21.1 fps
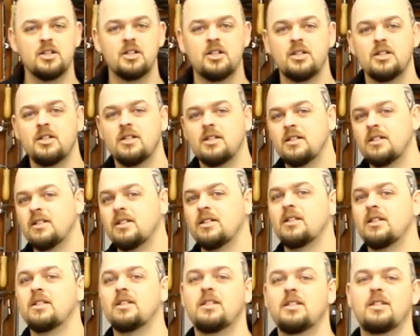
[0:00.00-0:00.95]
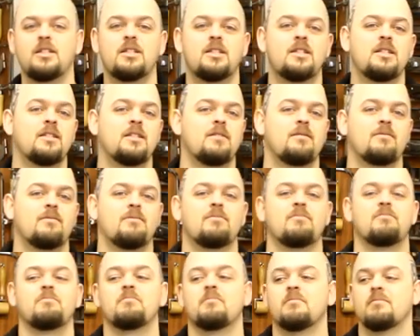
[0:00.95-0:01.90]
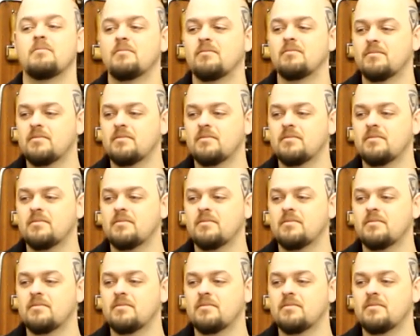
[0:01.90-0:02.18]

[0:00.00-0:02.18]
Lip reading: (silence)